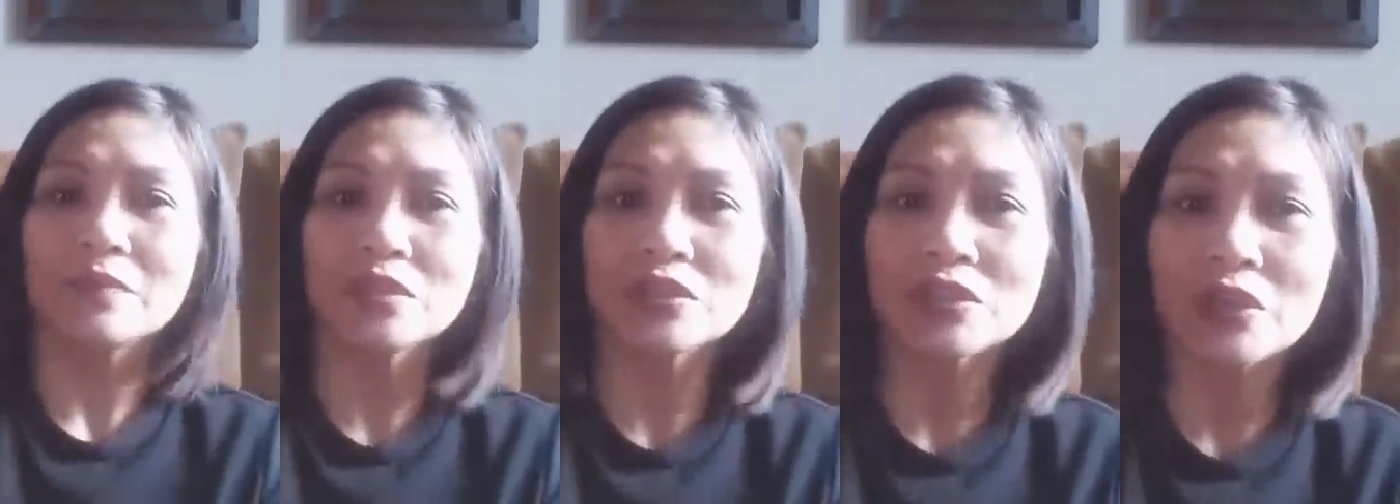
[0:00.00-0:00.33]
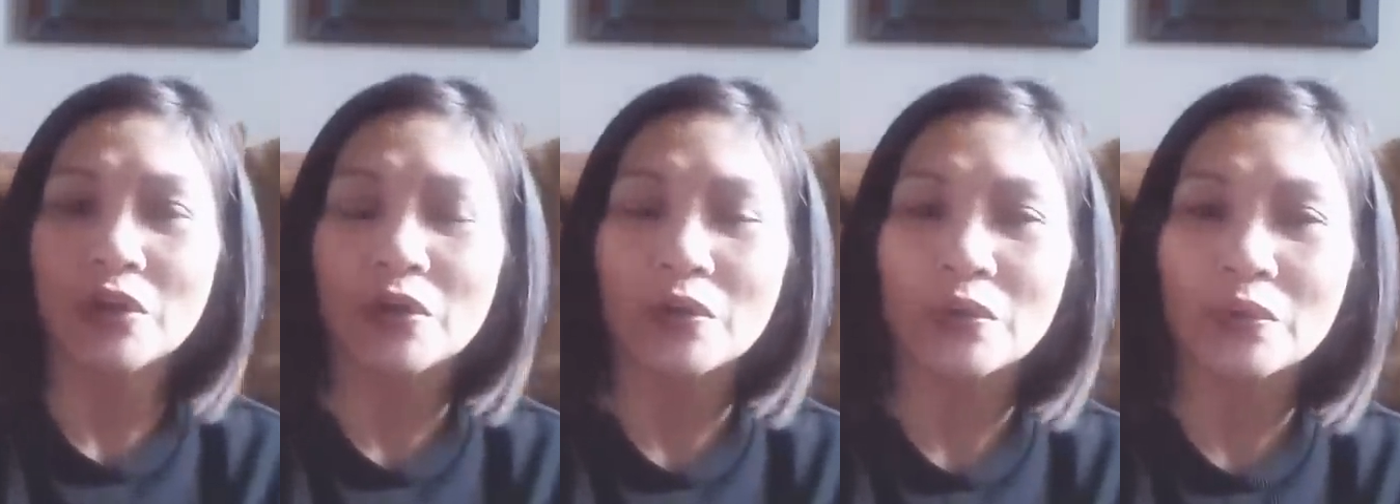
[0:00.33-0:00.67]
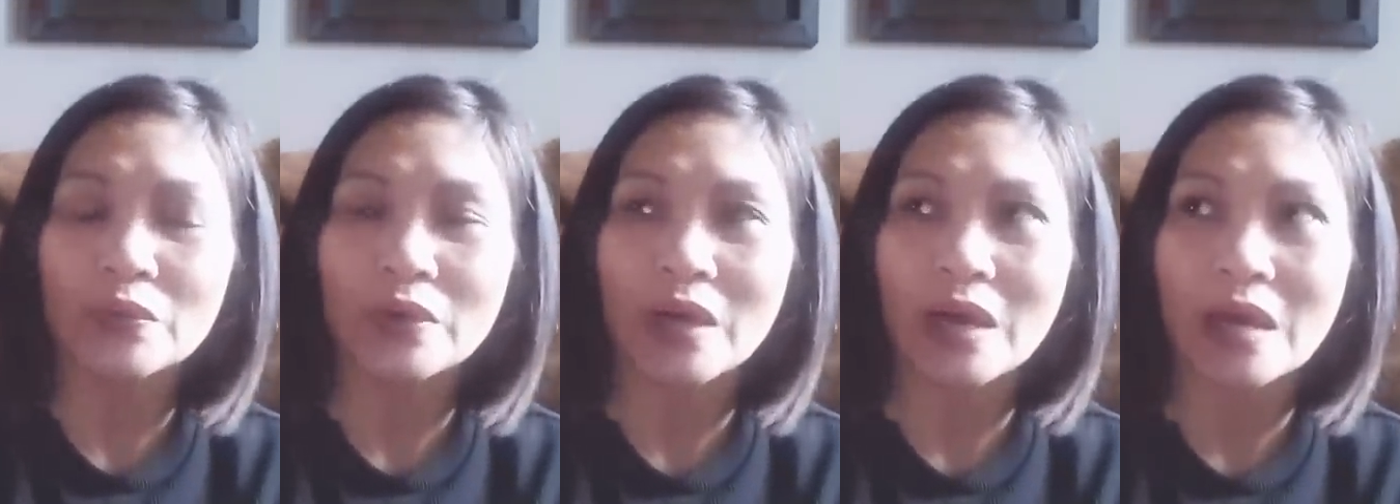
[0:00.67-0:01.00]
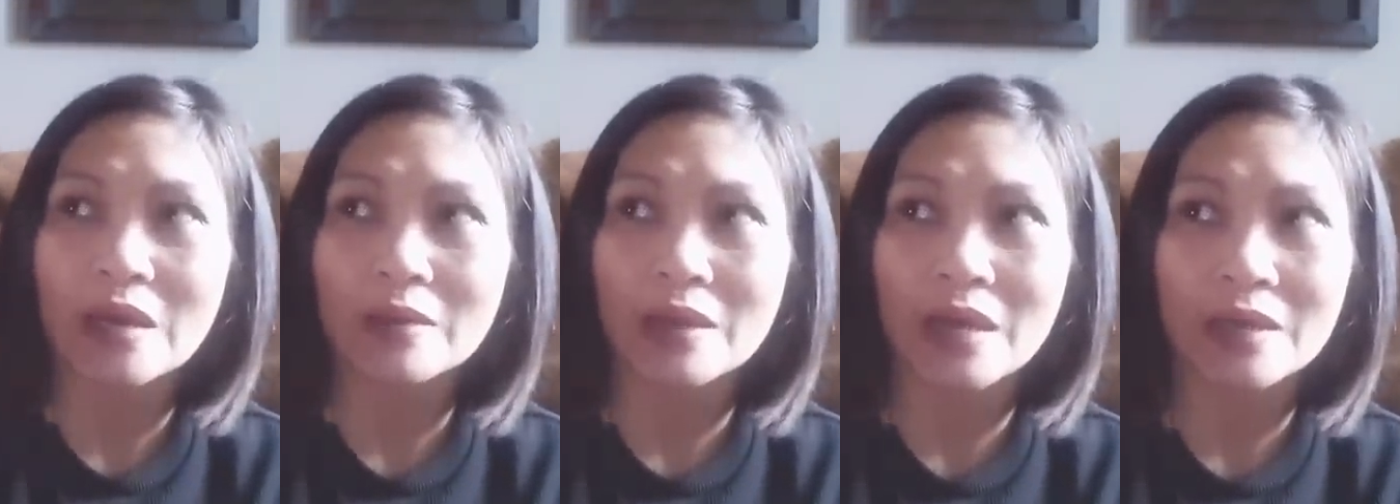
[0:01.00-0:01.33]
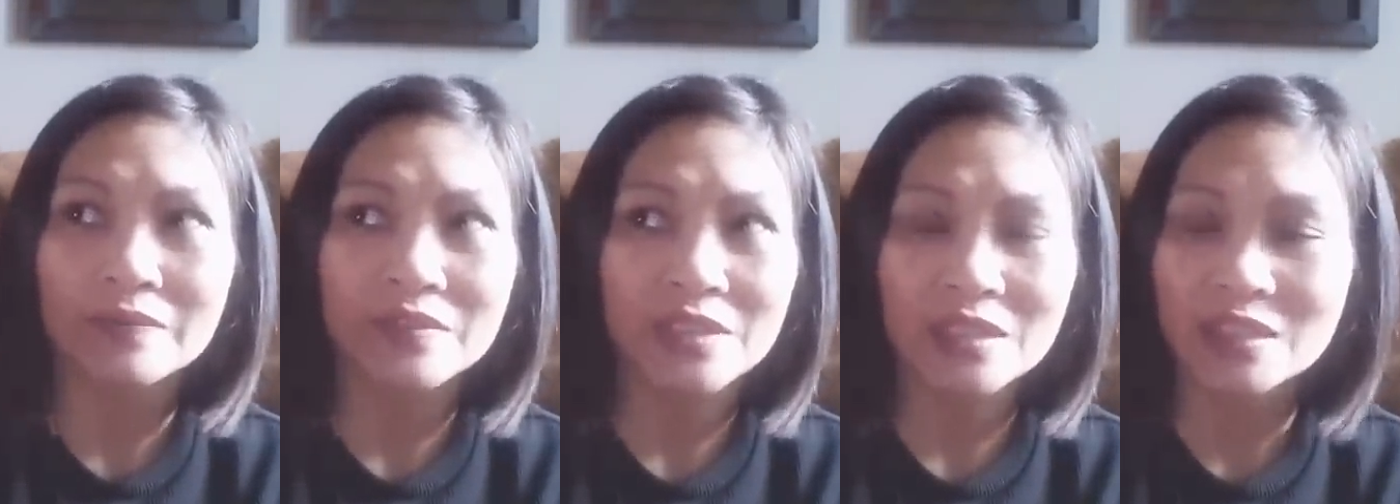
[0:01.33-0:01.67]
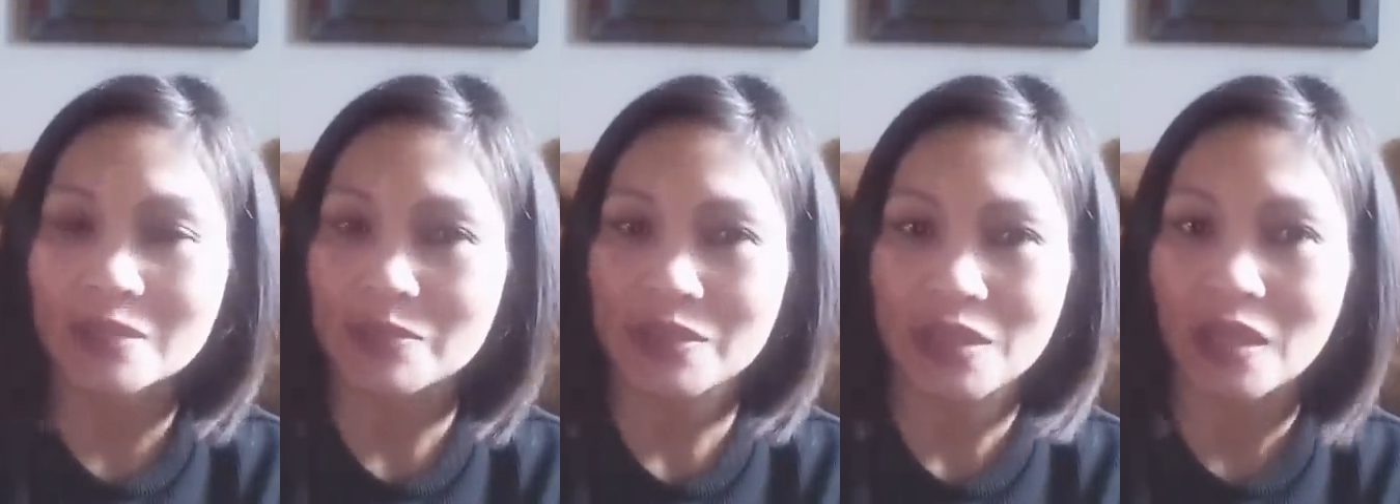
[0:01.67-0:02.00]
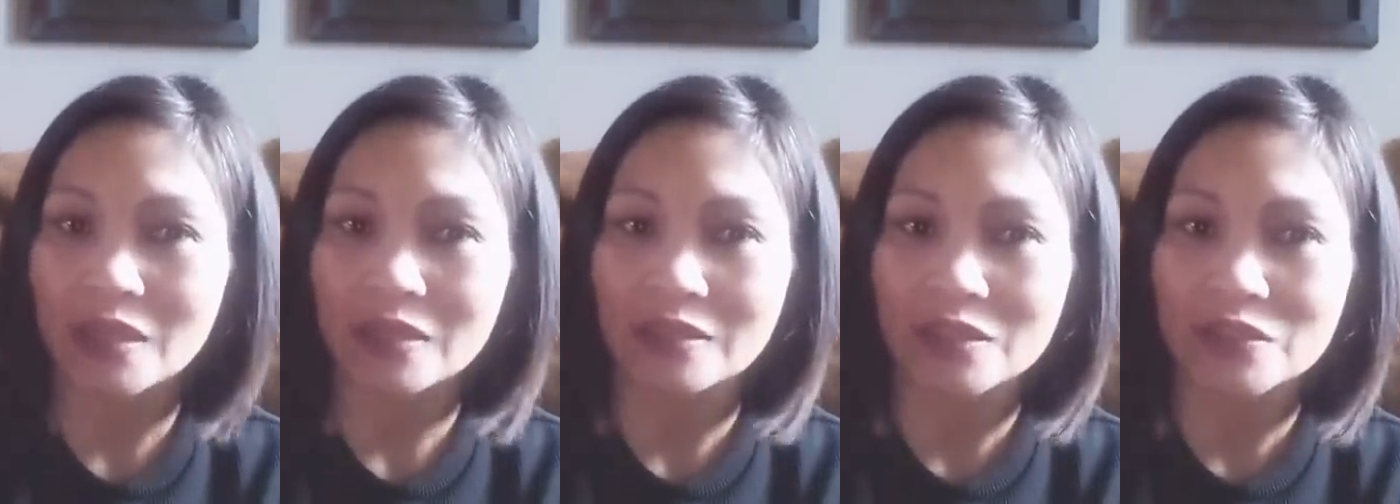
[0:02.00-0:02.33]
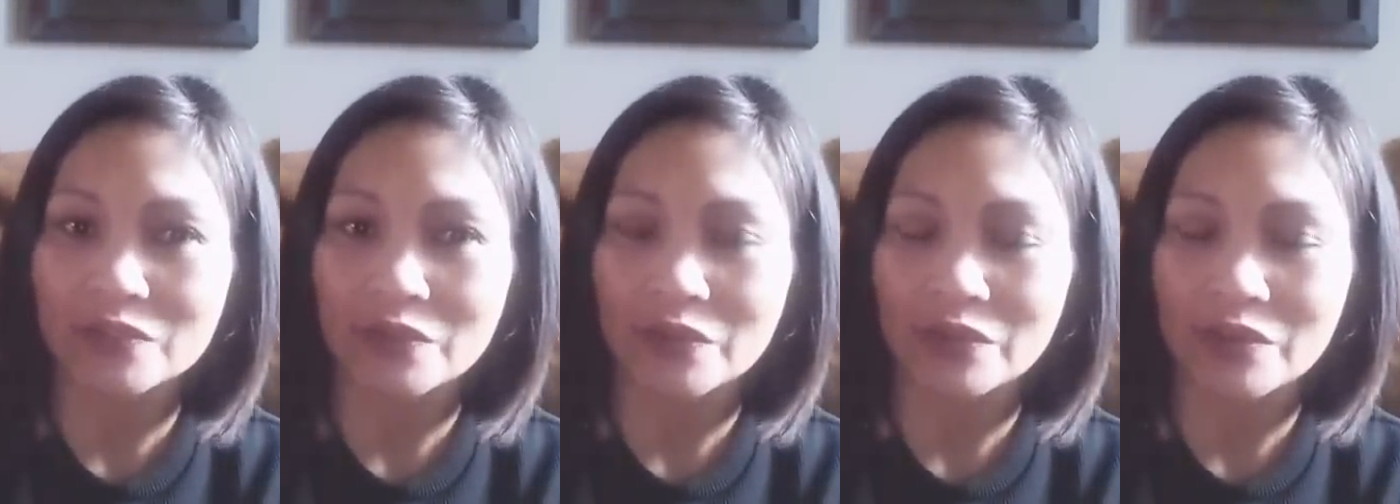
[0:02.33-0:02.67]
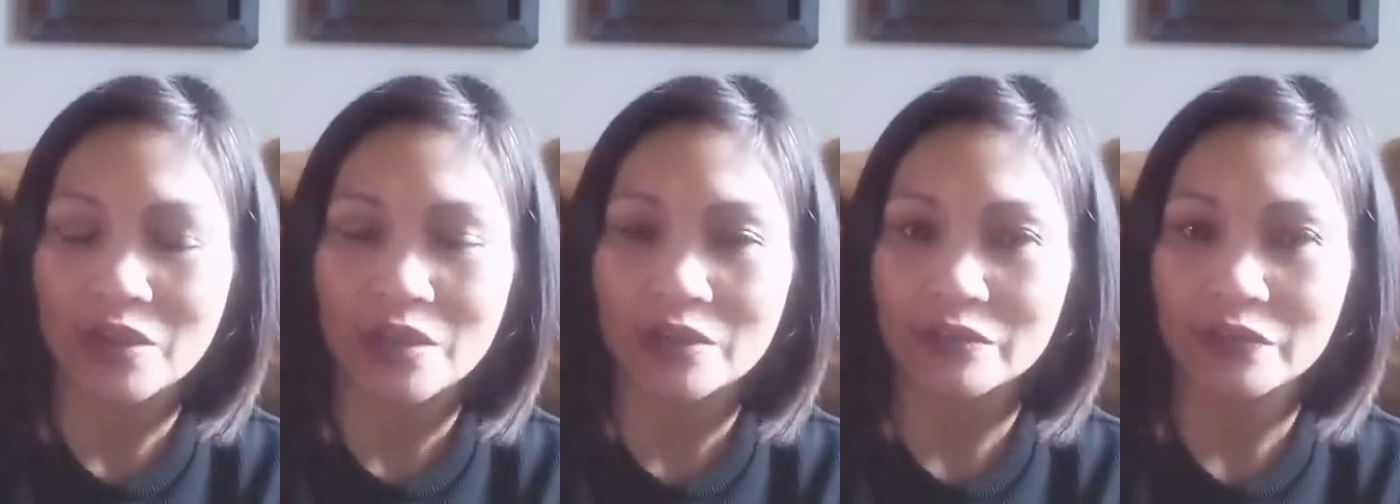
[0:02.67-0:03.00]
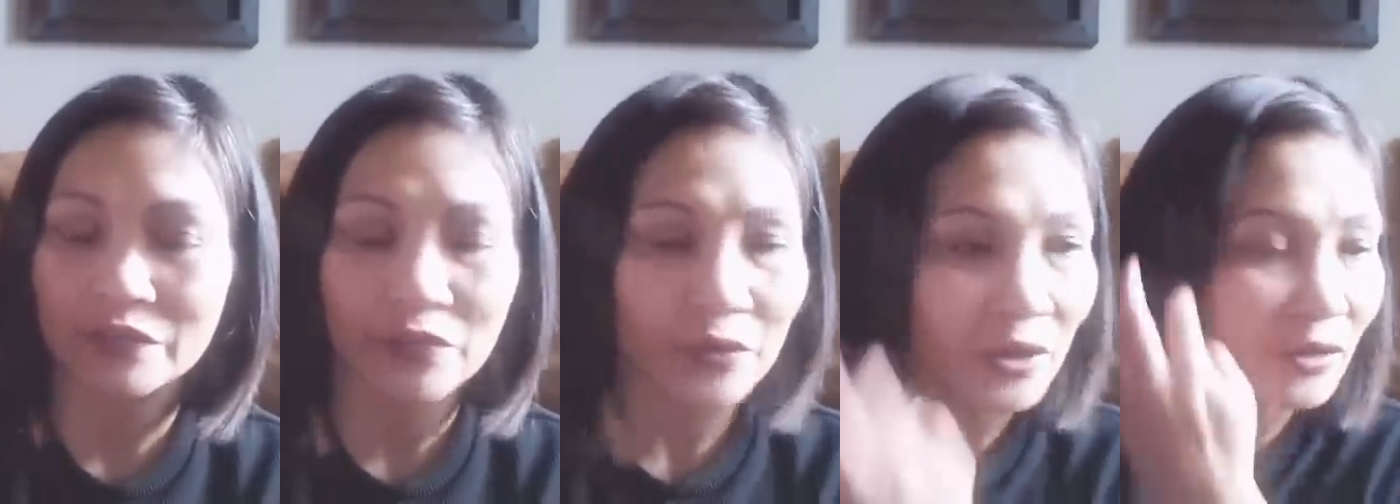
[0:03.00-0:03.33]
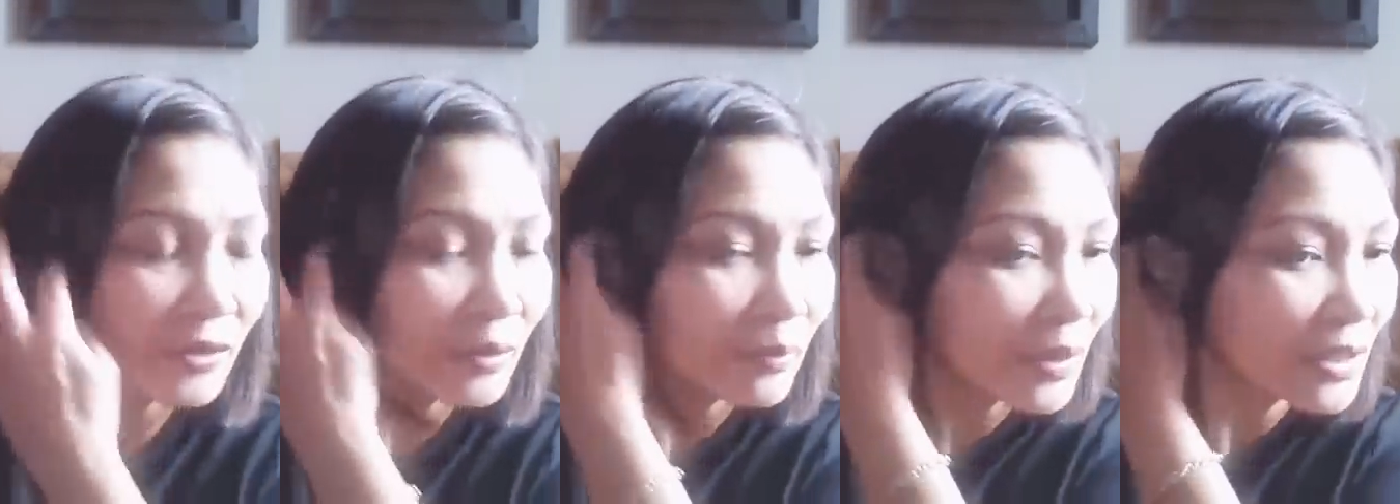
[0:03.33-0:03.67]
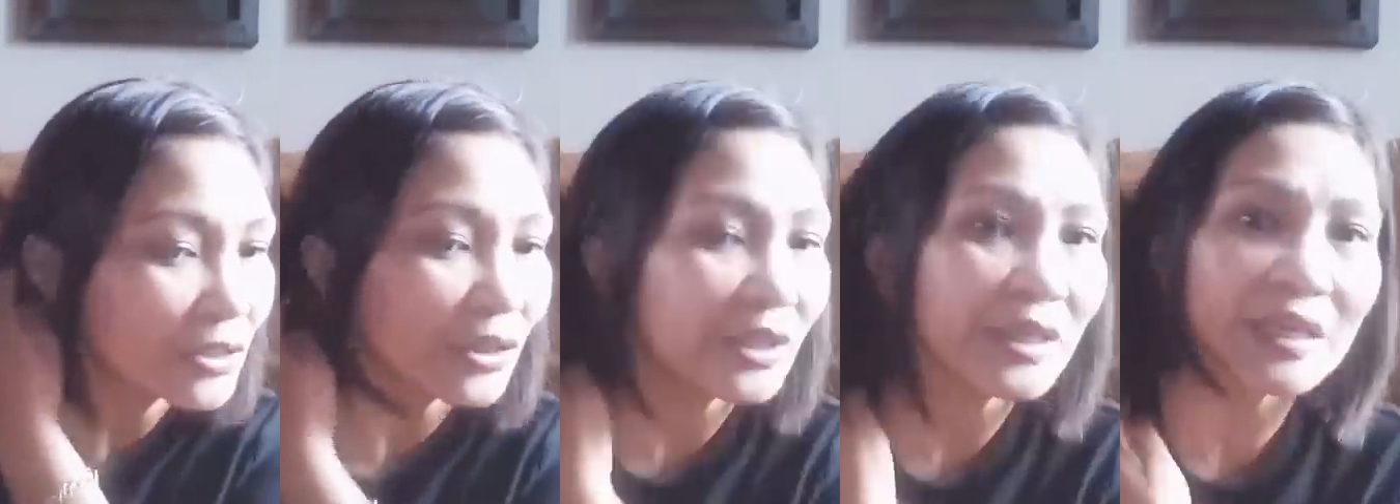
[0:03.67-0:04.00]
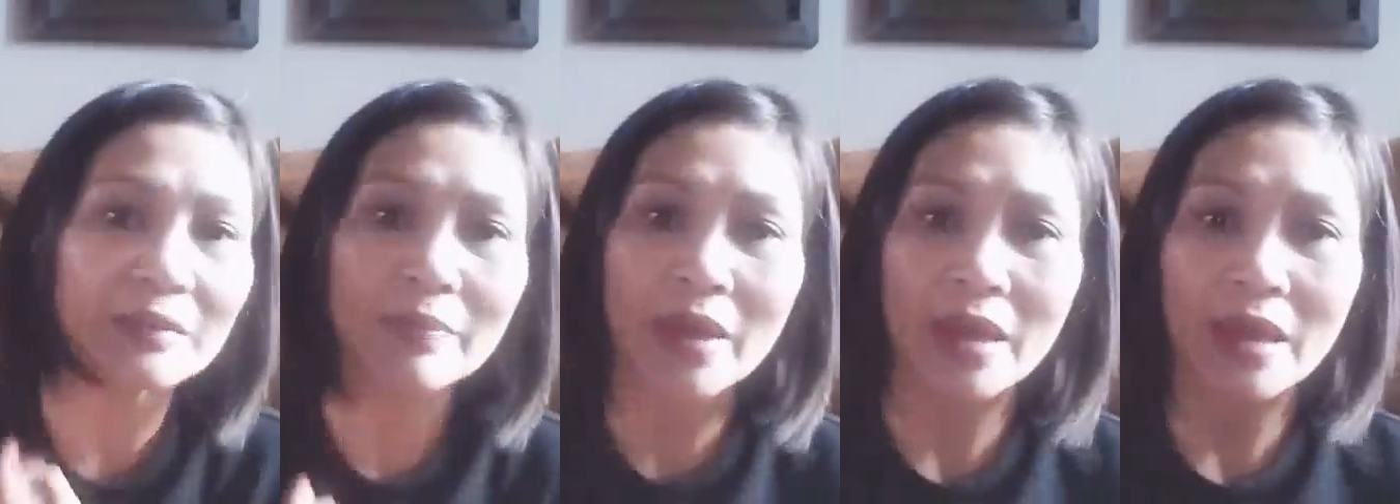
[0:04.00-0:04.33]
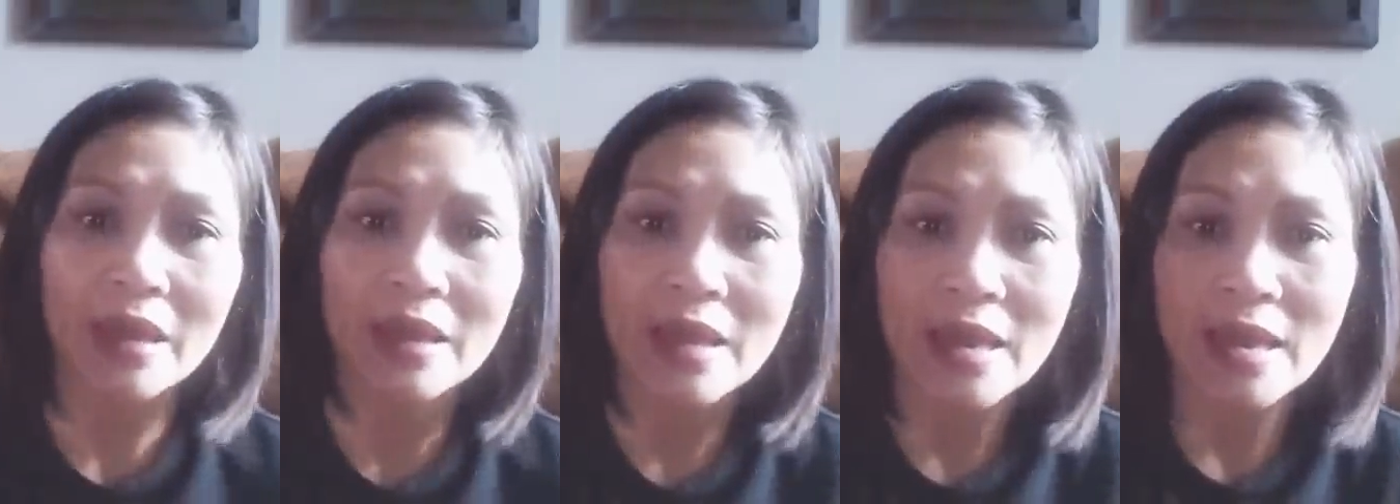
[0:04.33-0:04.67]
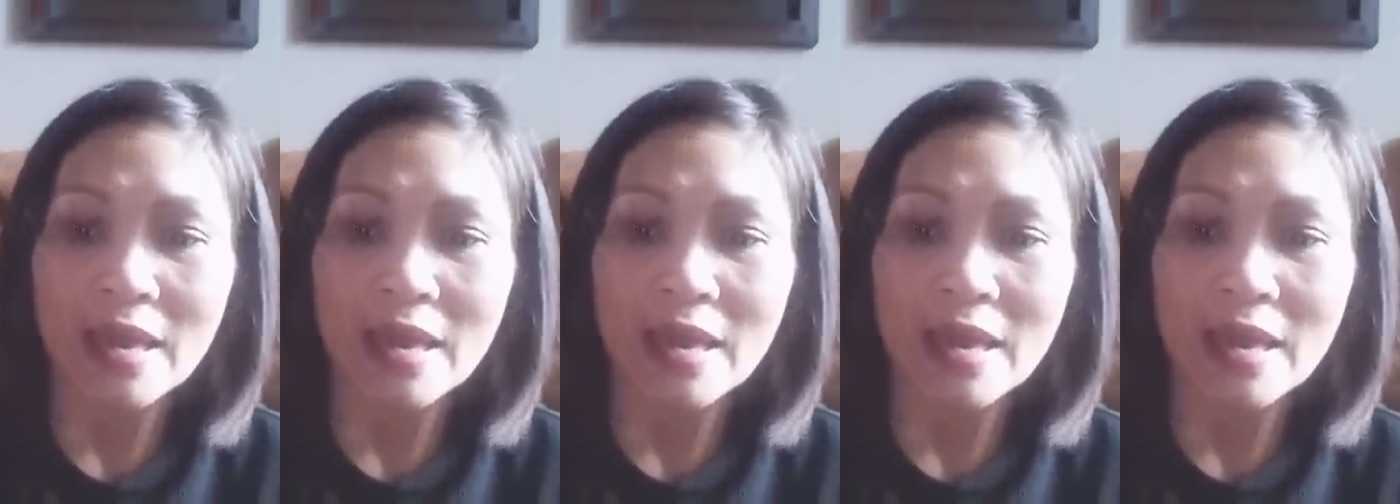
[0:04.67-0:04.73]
So I've seen them selling this for $300-400 on eBay